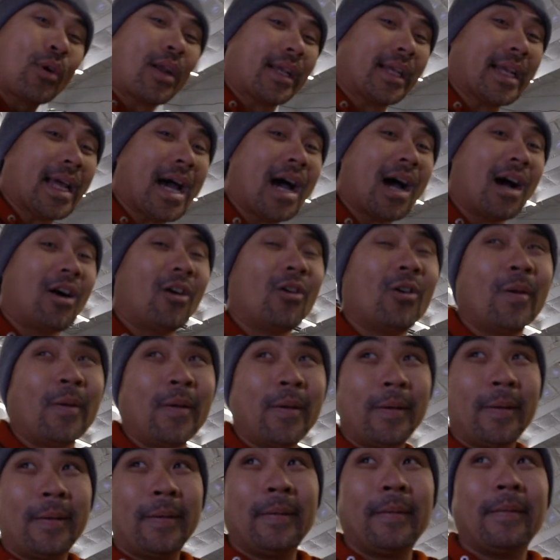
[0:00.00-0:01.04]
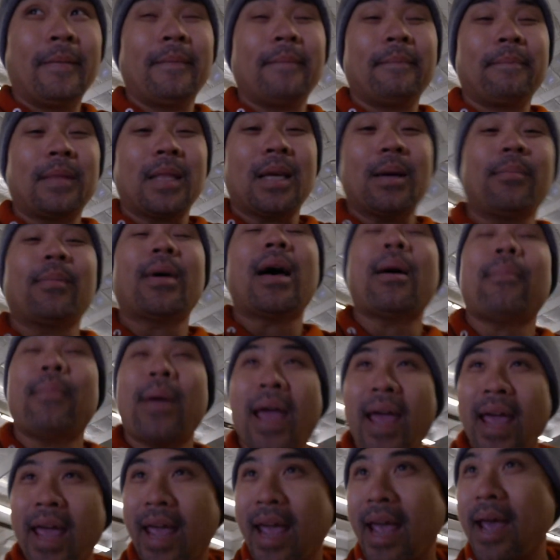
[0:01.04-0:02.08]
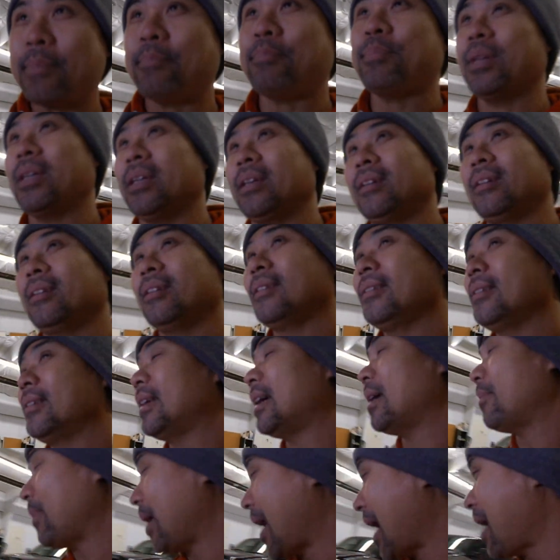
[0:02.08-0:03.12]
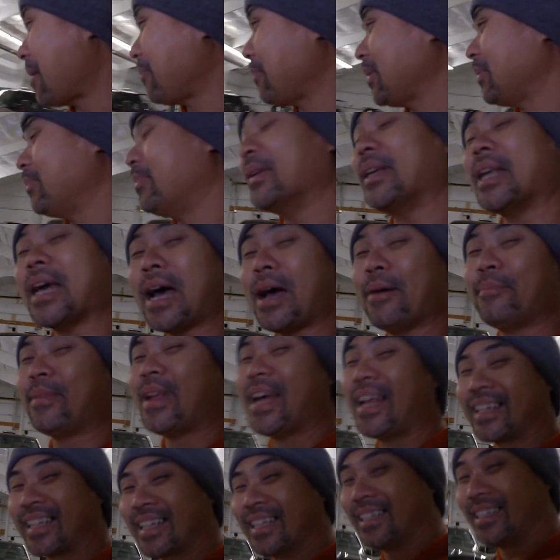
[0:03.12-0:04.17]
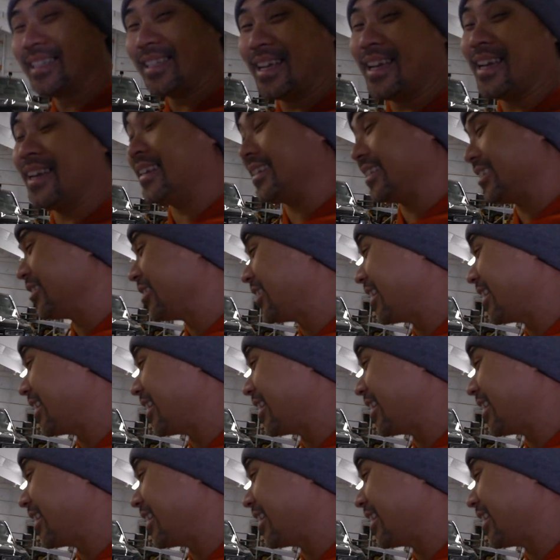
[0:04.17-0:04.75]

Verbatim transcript: right now, I'm I'm happy. I'm happy, but I'm not content, you